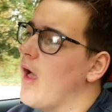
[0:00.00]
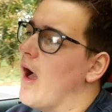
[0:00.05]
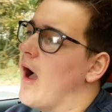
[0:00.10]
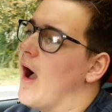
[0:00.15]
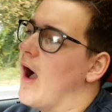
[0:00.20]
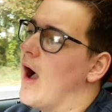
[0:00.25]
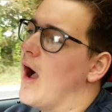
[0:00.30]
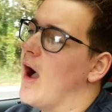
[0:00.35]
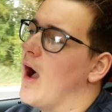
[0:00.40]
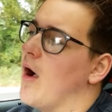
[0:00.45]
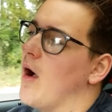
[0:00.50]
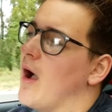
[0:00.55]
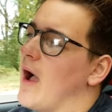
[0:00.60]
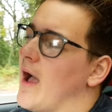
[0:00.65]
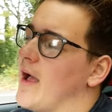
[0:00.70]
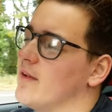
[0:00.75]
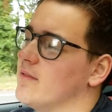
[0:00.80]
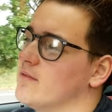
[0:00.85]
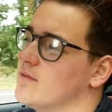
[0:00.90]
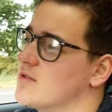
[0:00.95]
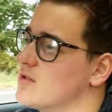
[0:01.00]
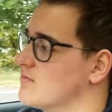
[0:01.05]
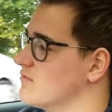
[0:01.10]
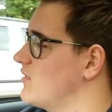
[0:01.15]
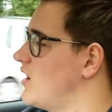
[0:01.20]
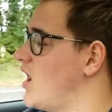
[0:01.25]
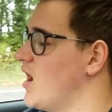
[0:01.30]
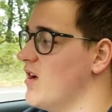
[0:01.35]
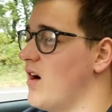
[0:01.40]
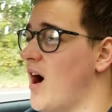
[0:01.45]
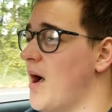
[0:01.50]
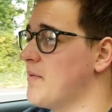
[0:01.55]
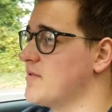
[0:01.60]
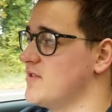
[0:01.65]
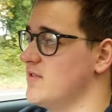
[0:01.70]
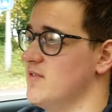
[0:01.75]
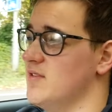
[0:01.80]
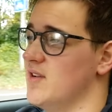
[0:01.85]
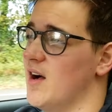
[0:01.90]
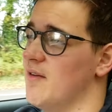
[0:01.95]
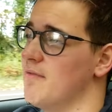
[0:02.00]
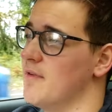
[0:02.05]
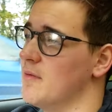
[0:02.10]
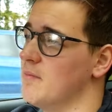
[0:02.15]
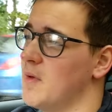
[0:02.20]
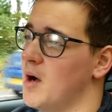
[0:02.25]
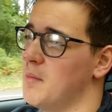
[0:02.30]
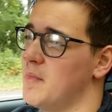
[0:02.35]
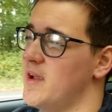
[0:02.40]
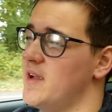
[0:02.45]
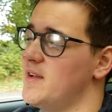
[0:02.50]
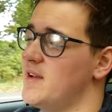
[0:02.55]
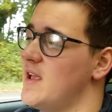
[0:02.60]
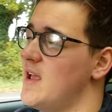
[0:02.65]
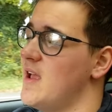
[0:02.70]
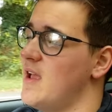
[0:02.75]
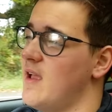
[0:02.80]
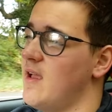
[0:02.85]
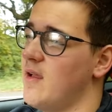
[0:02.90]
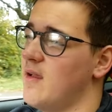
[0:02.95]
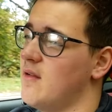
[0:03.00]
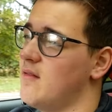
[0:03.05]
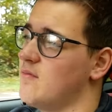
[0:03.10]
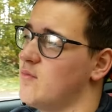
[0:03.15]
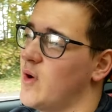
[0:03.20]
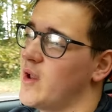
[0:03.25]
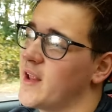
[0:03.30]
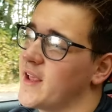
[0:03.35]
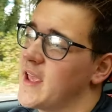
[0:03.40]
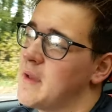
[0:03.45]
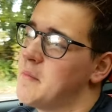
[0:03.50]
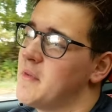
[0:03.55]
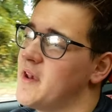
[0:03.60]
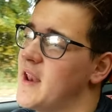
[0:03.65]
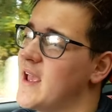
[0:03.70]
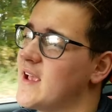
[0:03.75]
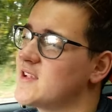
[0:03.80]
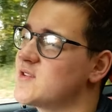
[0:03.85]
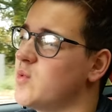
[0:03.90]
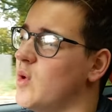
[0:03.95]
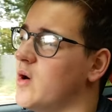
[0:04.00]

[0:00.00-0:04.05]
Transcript: and I absolutely love them. I mean, when I get my next